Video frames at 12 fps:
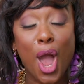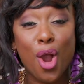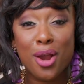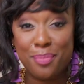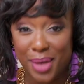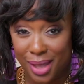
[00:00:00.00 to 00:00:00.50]

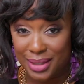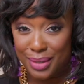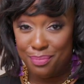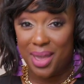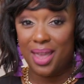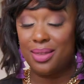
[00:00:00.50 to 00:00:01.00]
are about
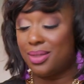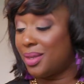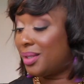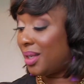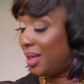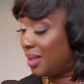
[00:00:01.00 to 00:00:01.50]
to make
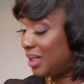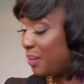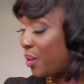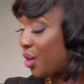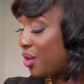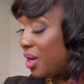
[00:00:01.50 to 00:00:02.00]
this easy
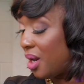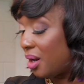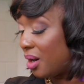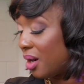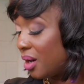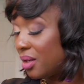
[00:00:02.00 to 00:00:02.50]

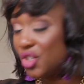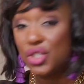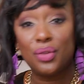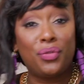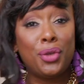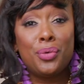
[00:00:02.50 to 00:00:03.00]
marinara.
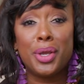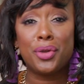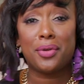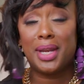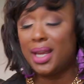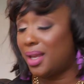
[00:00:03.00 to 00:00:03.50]
Just a few
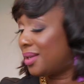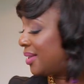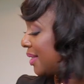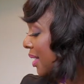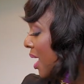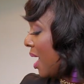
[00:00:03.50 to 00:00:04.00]

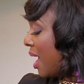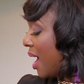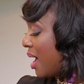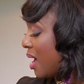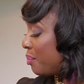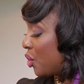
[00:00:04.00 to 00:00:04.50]
ingredients.
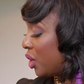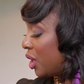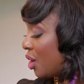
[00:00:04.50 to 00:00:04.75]
I'm gonna